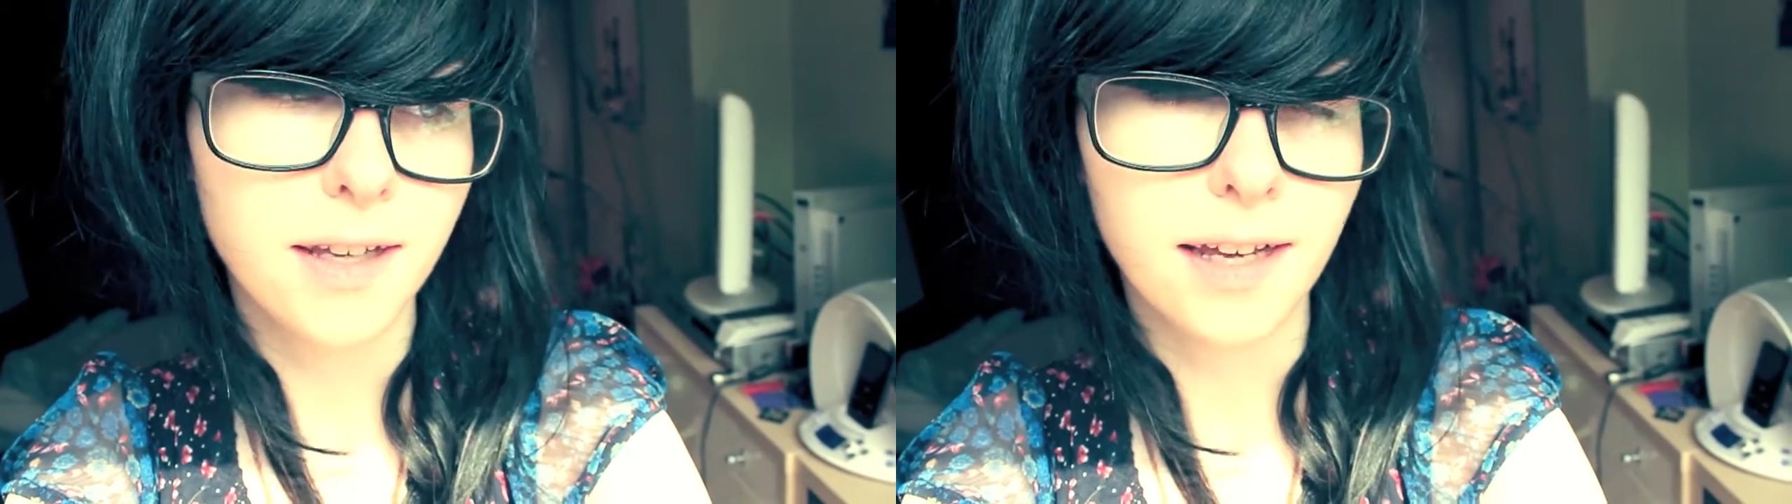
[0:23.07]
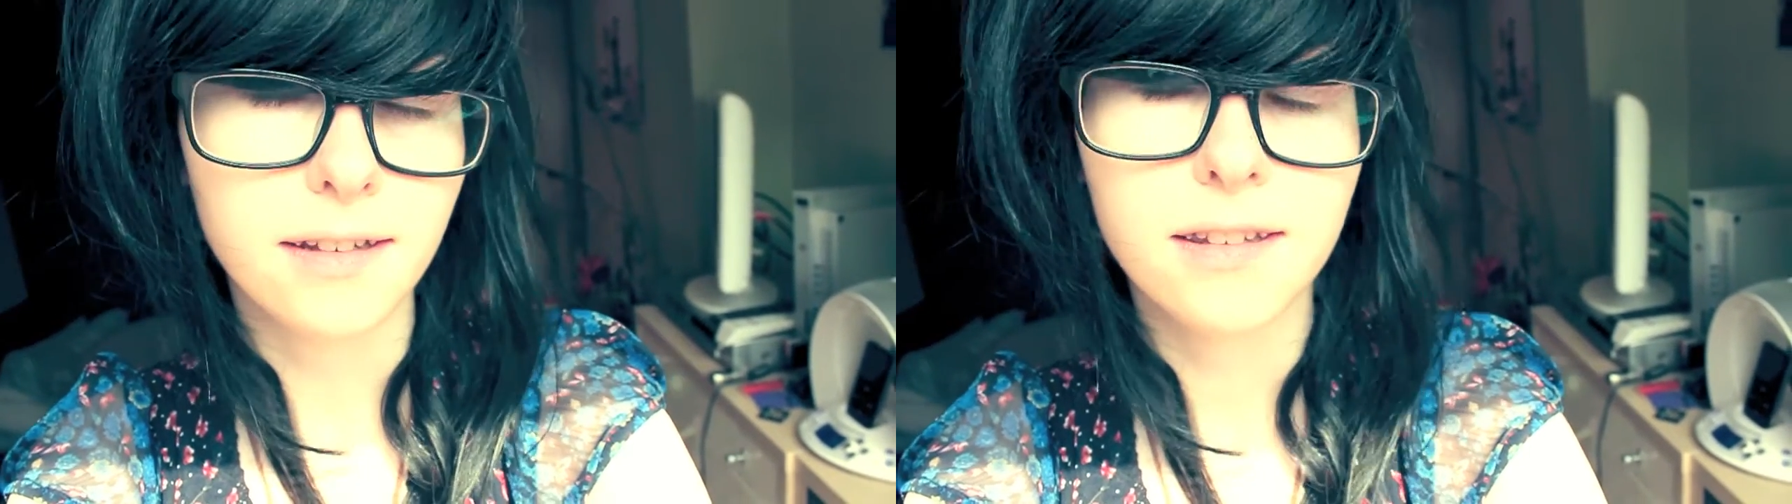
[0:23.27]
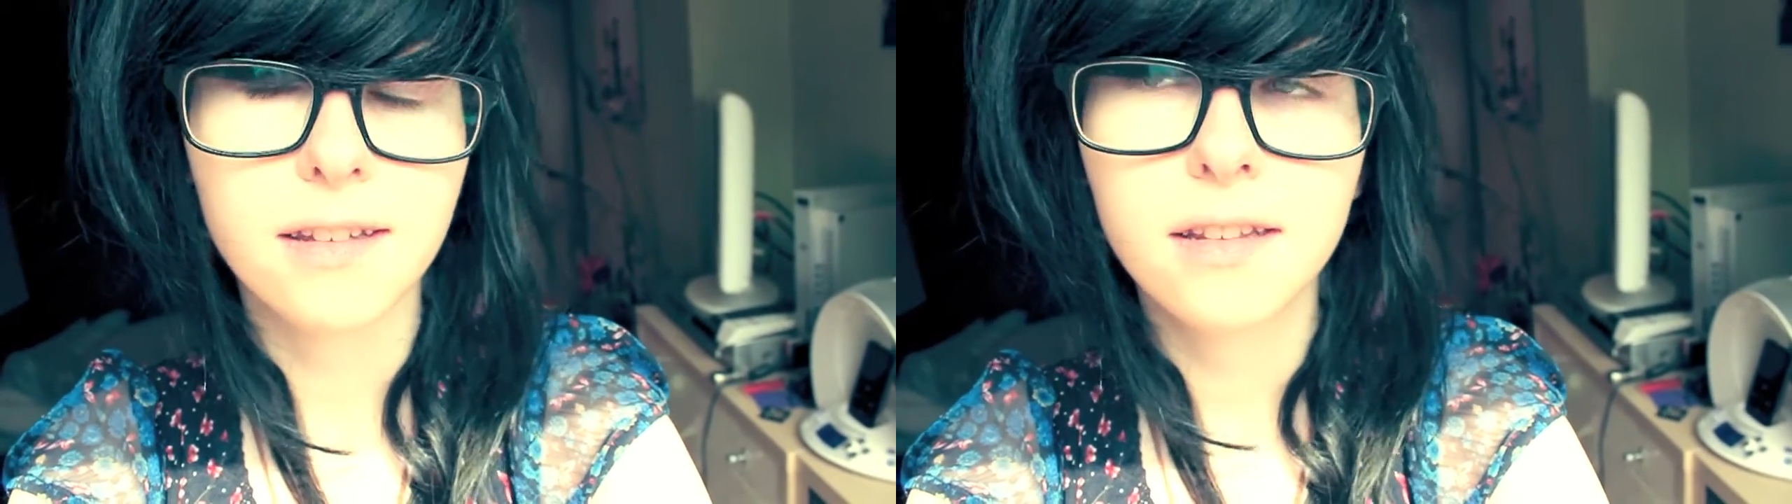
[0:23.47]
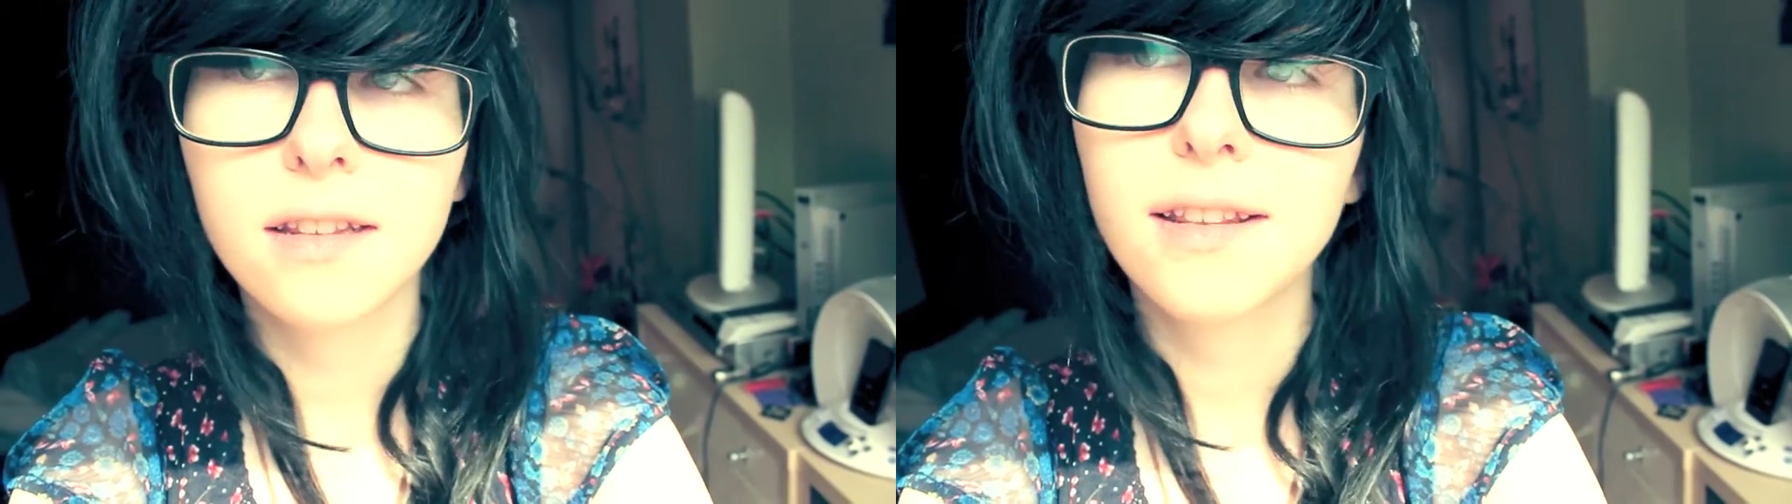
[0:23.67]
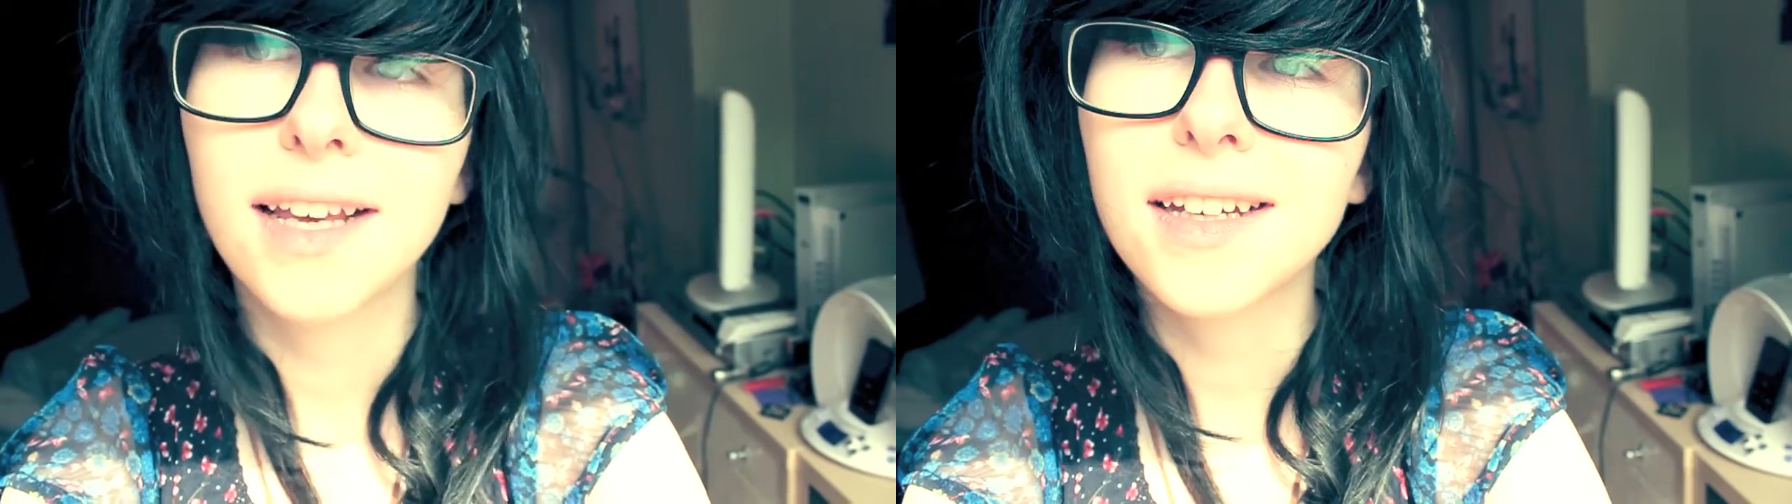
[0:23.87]
cats
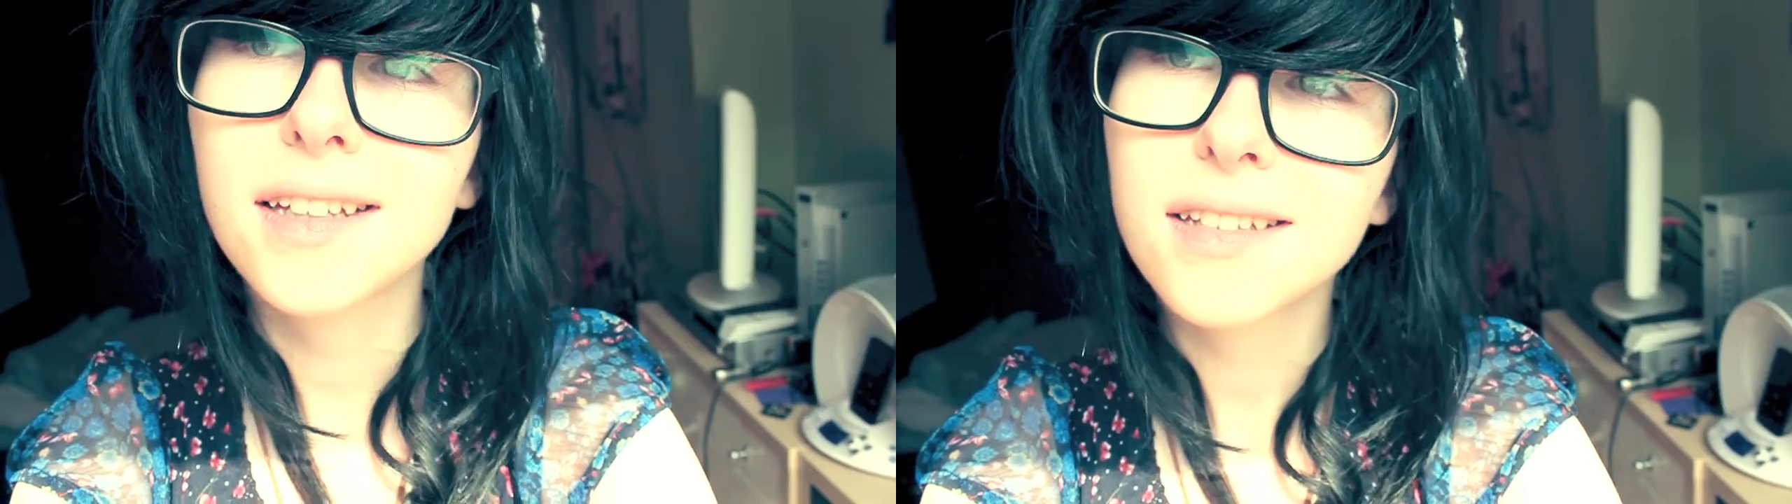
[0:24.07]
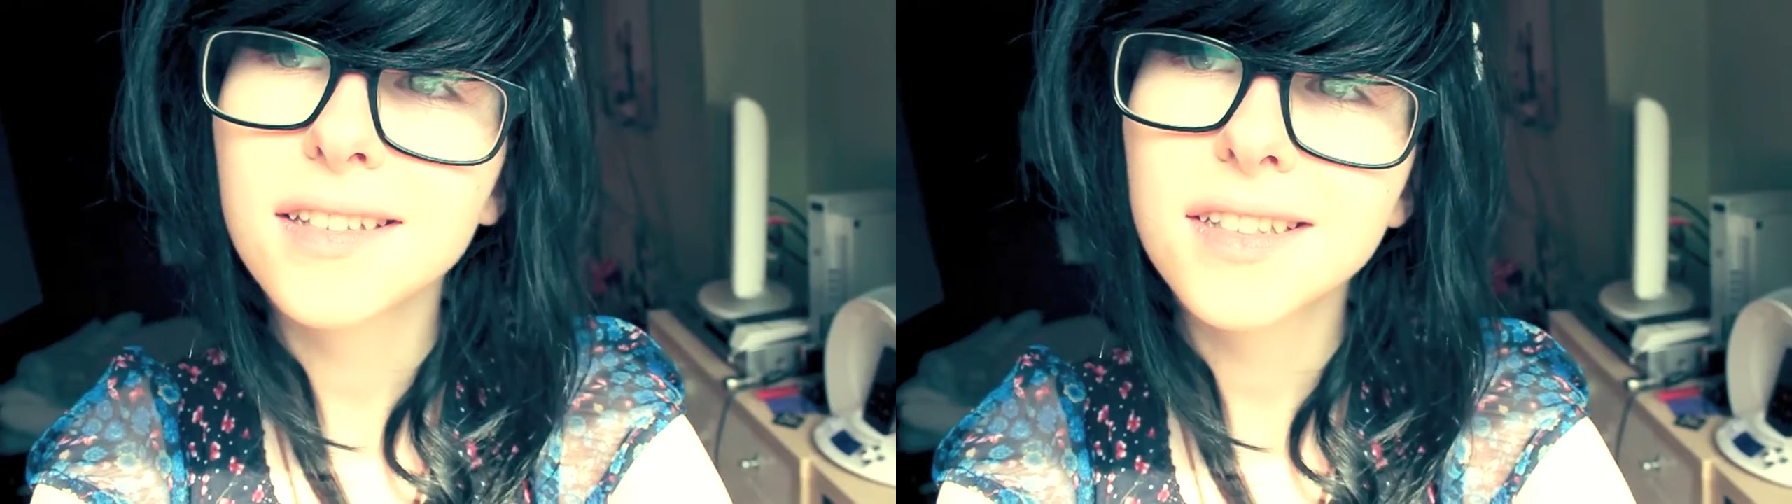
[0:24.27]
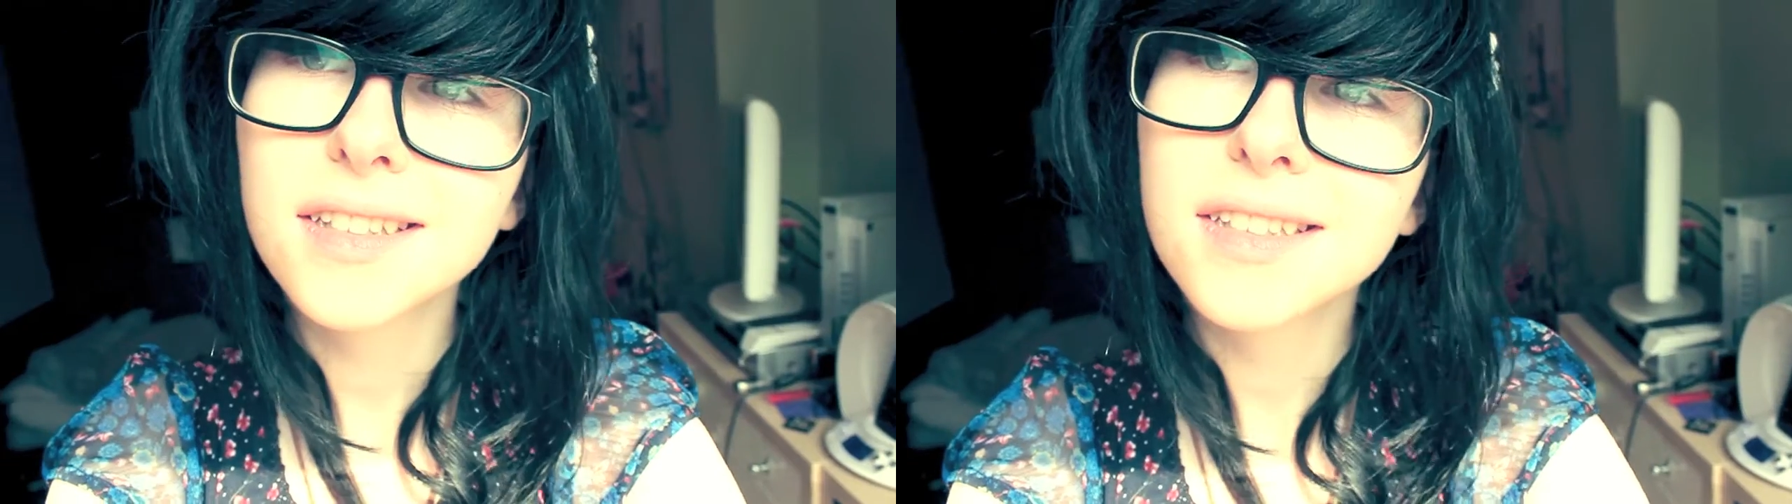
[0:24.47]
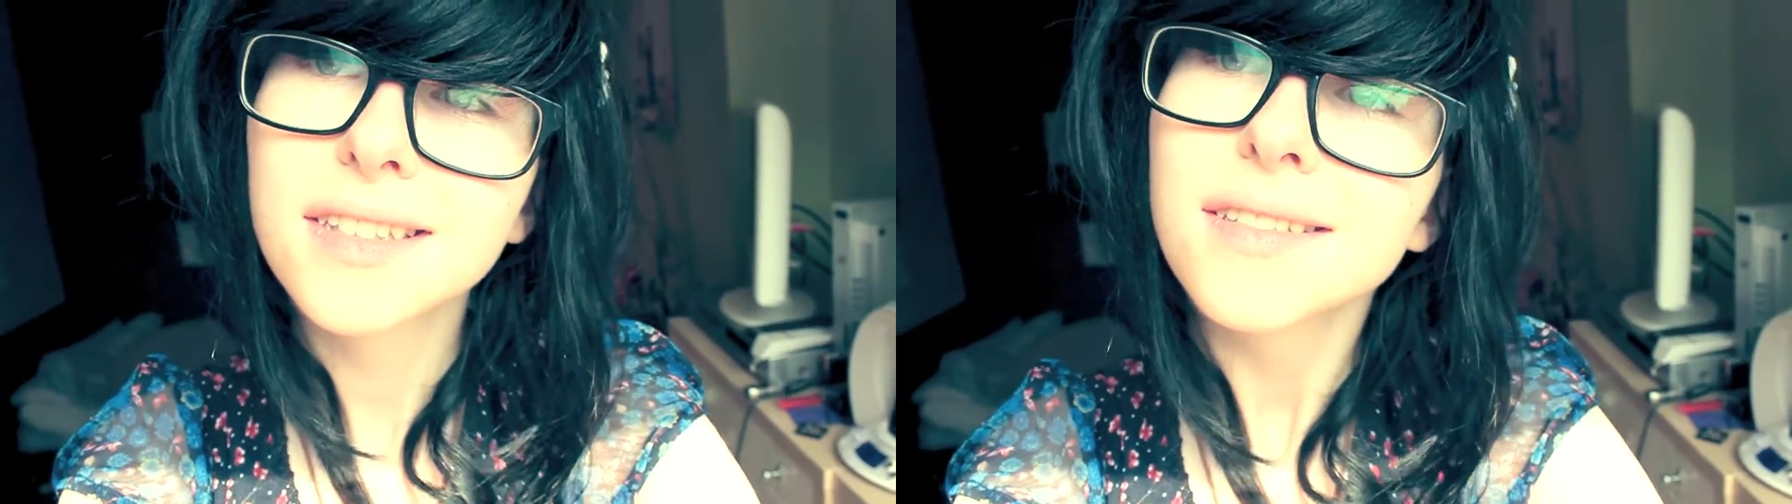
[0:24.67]
and things.